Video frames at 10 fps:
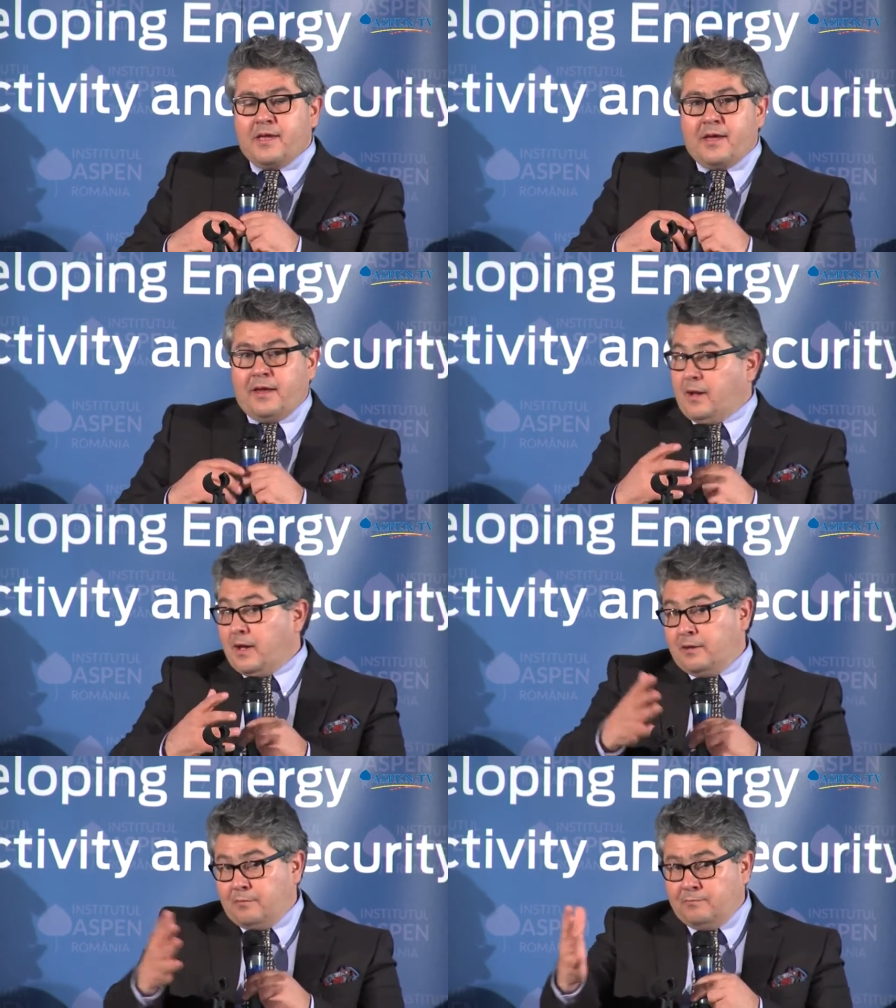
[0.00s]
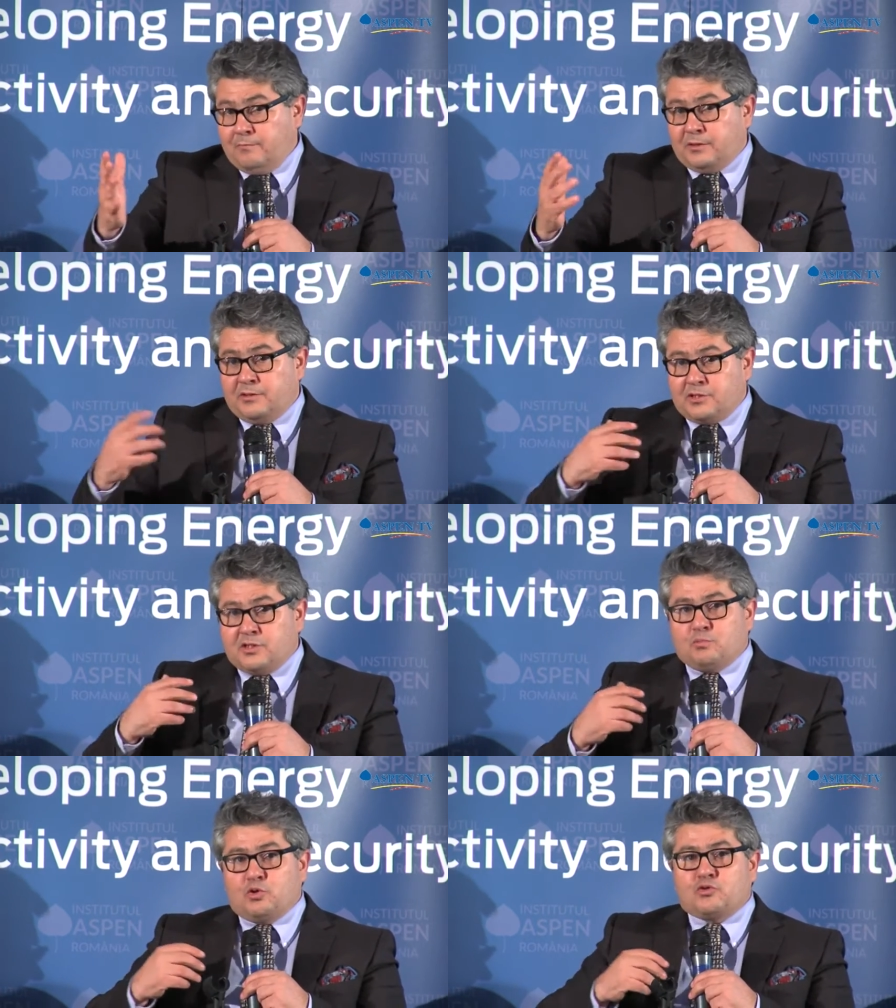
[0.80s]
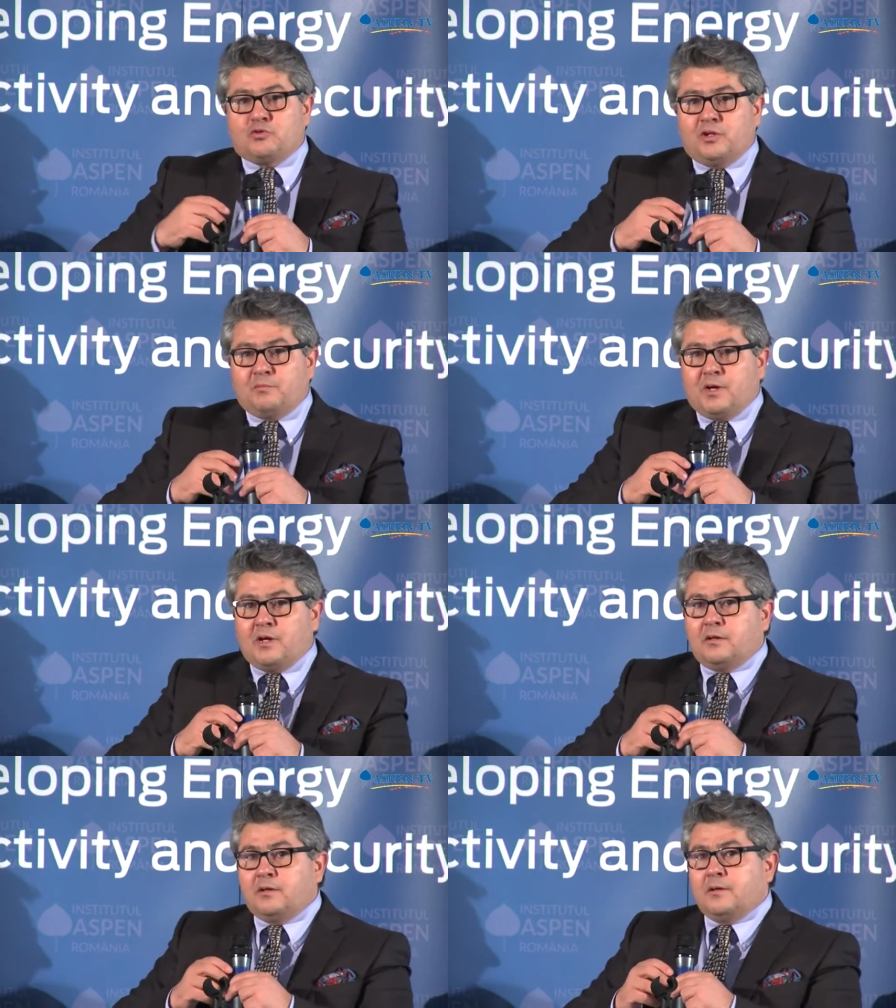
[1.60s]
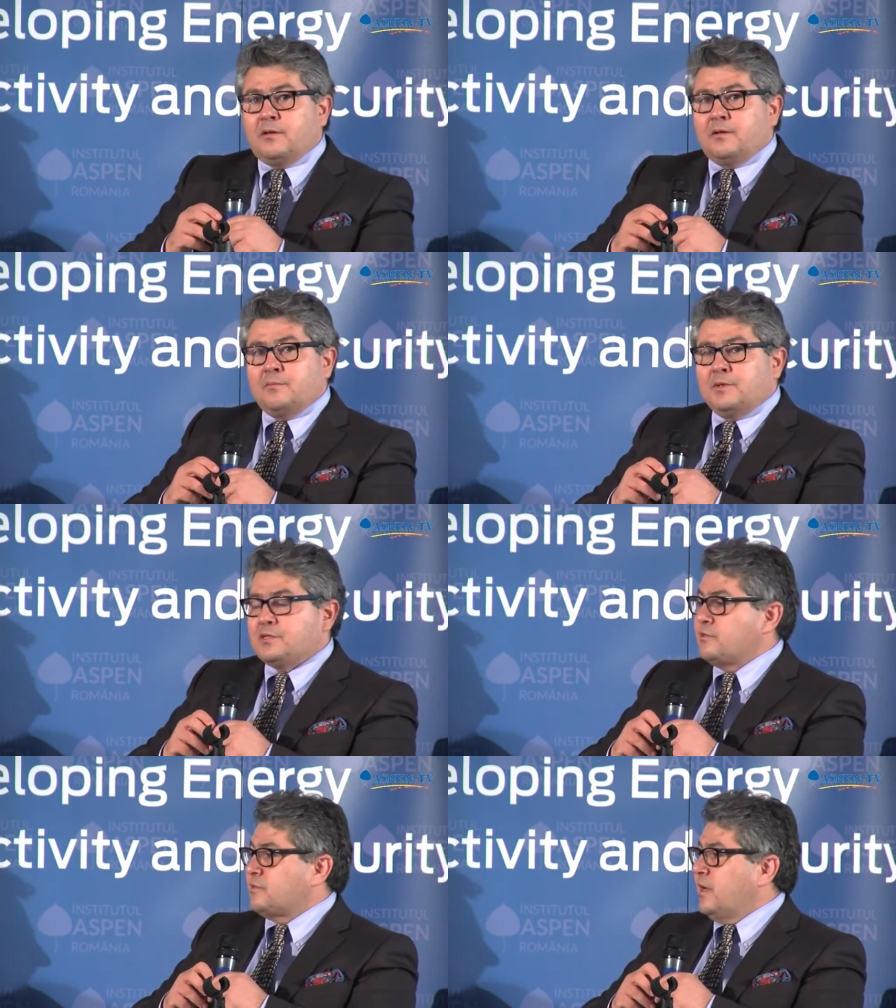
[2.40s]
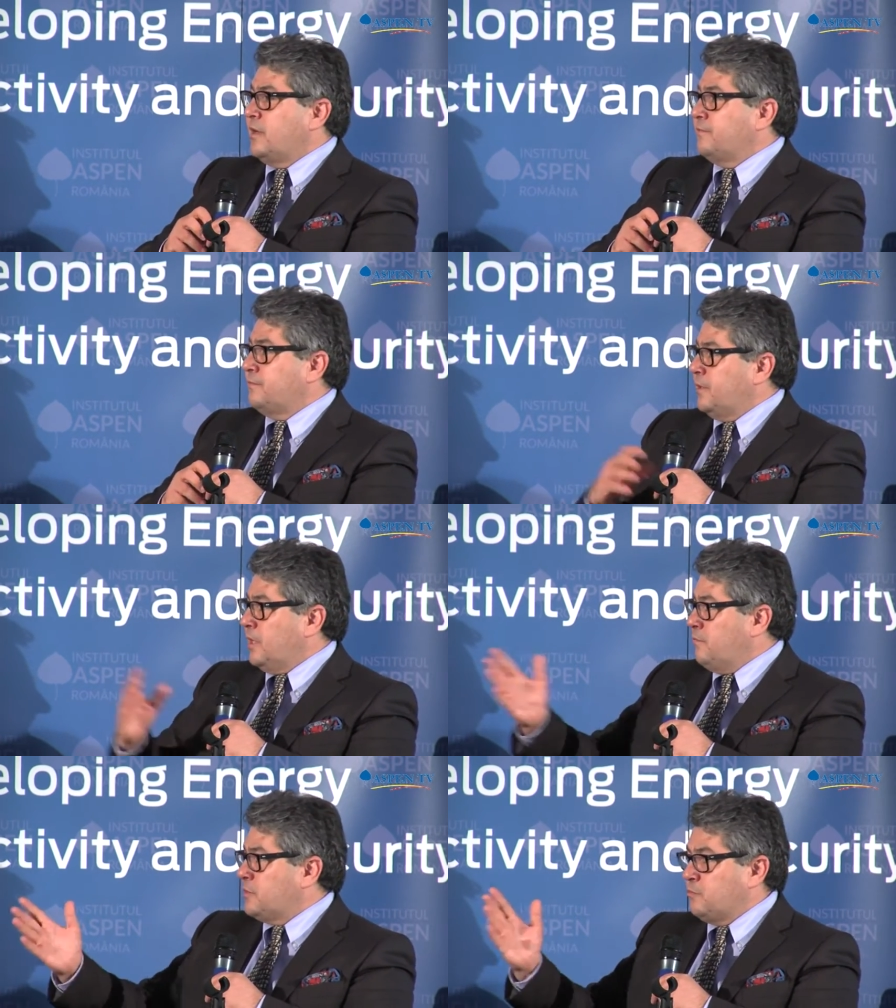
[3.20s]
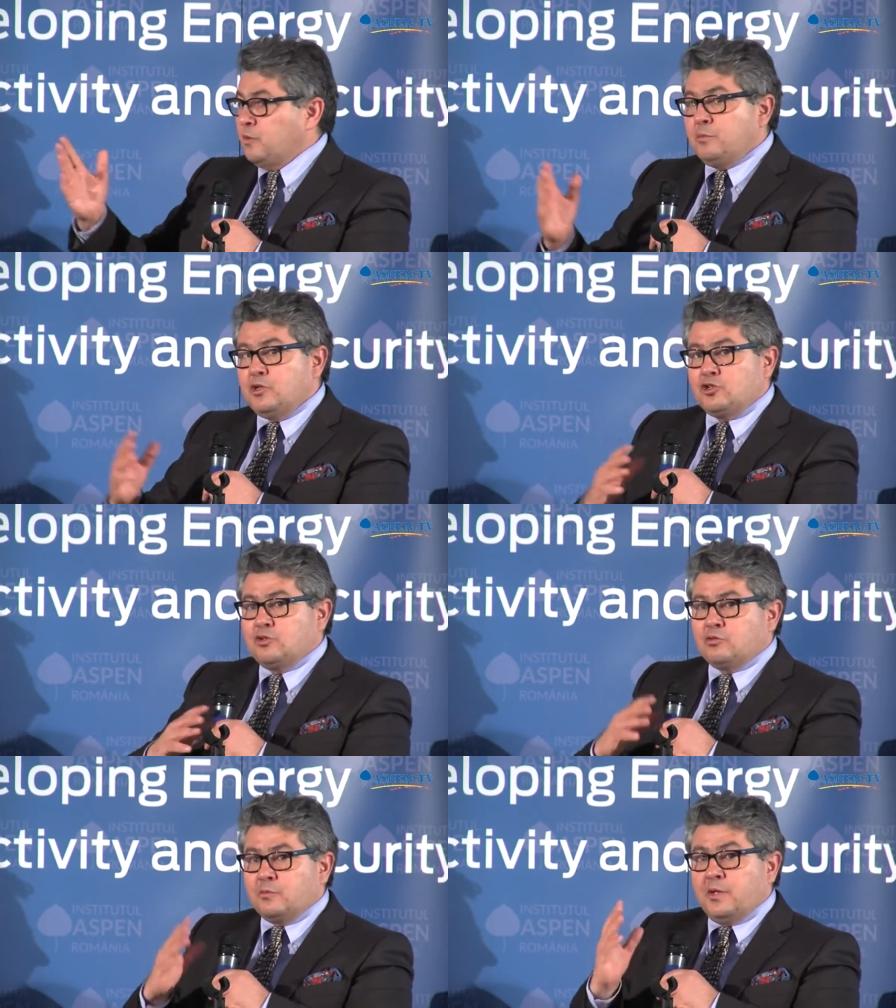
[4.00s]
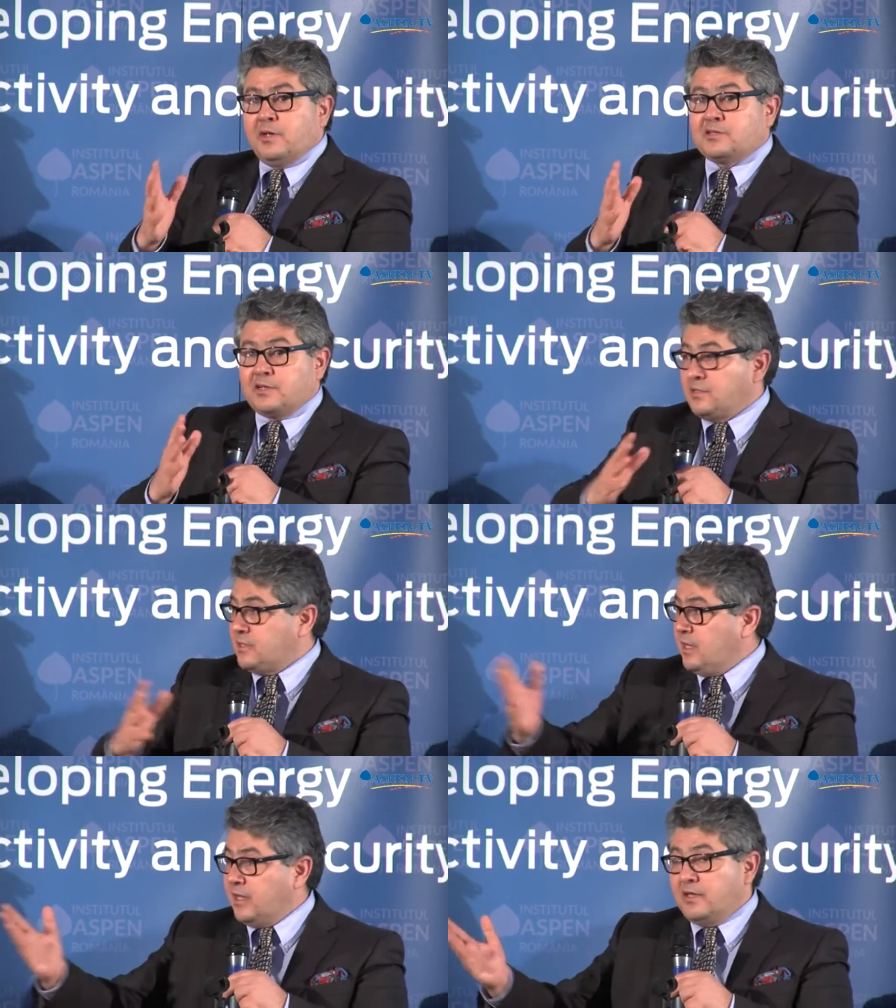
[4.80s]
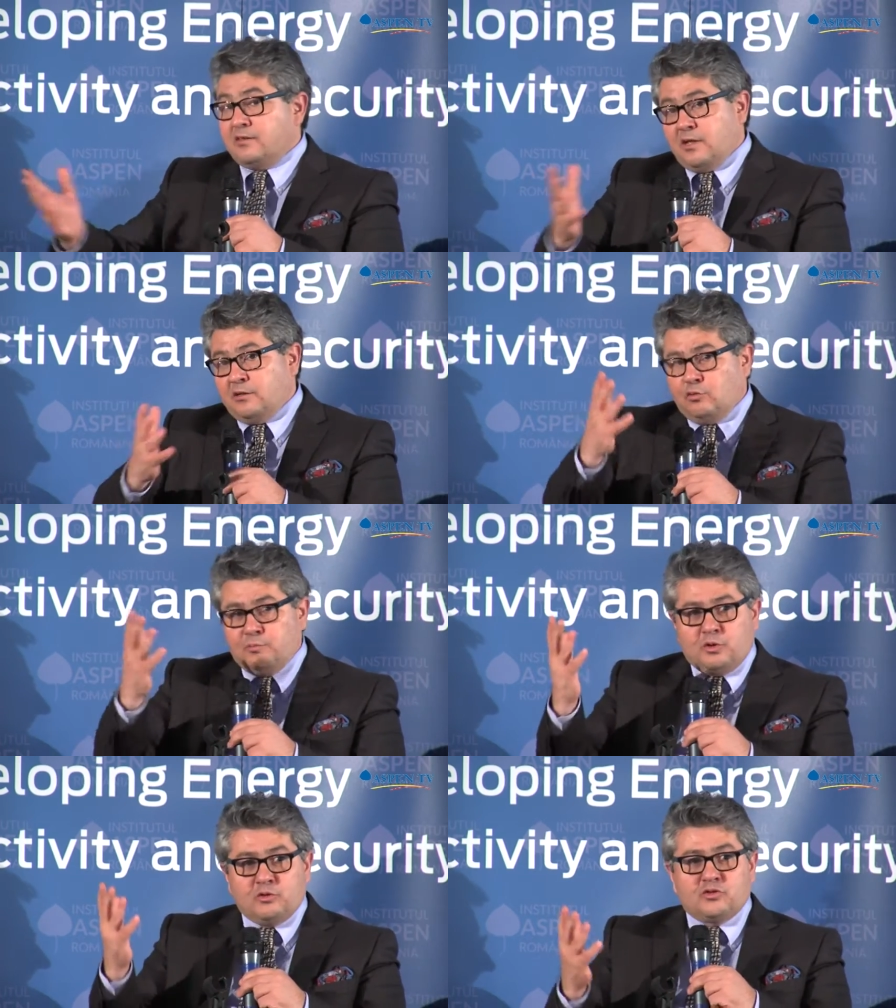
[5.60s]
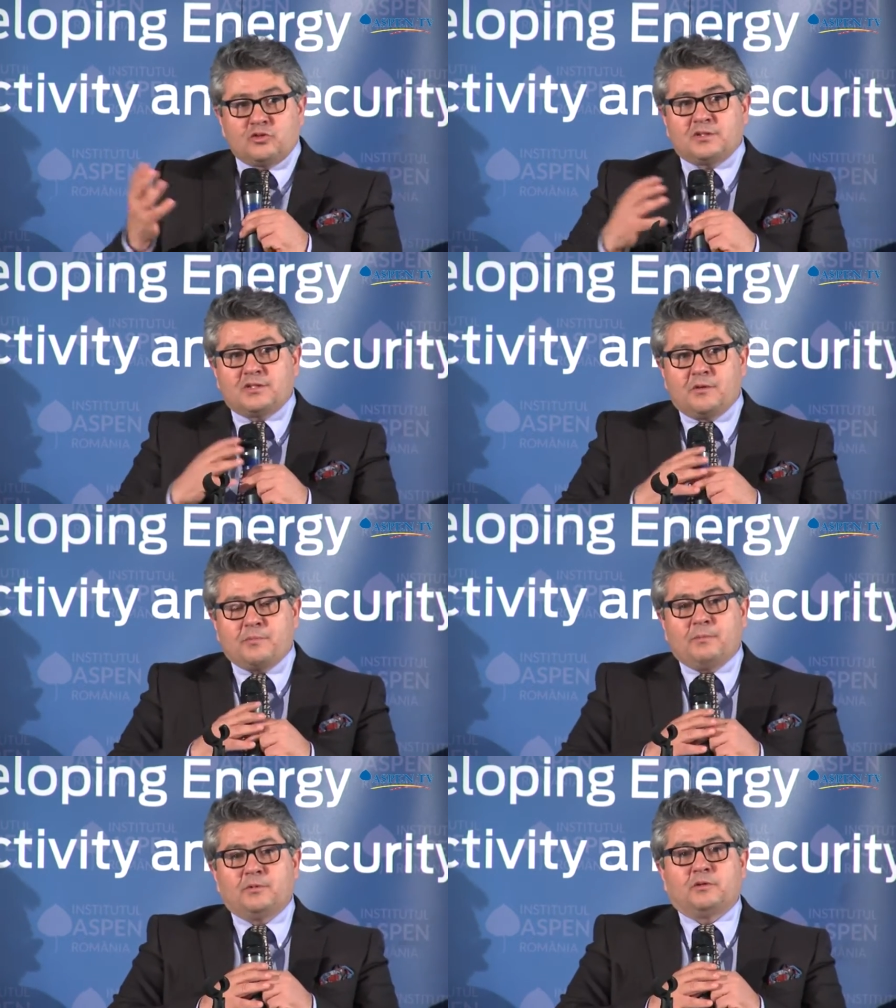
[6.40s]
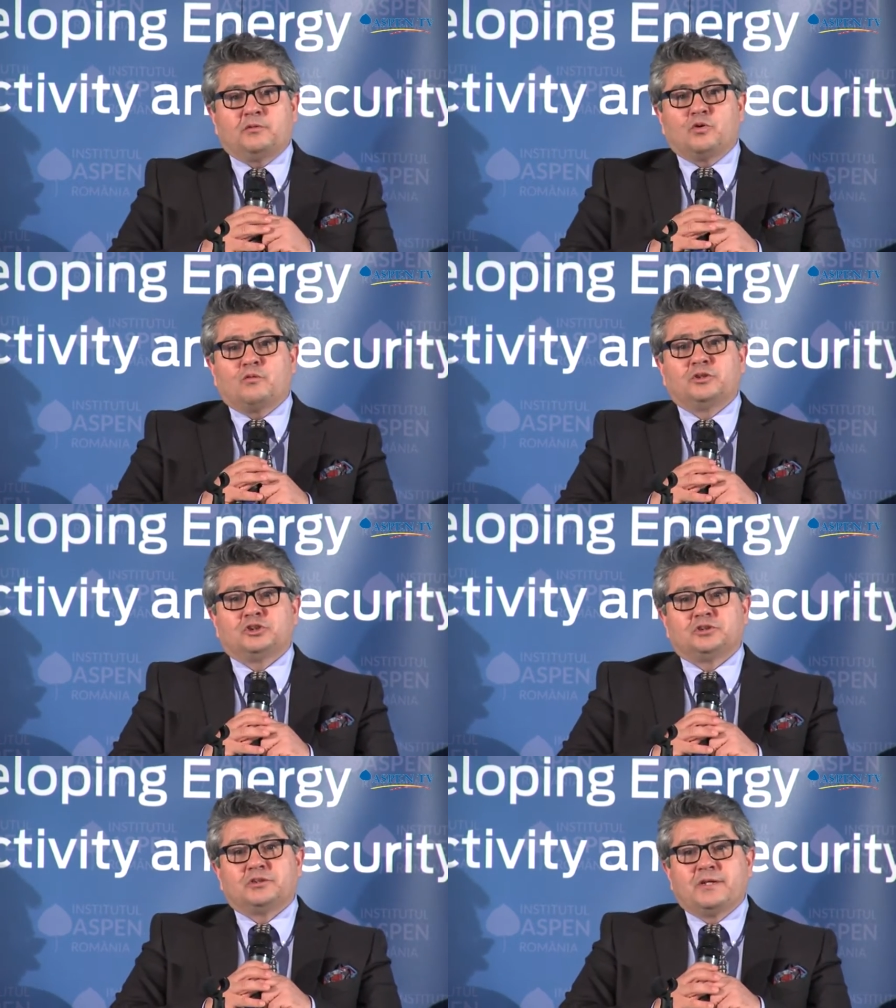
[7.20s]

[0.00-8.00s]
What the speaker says: And I witnessed this personally in my business life when I was with BG Group in Kazakhstan, I can tell you, because this is now public knowledge.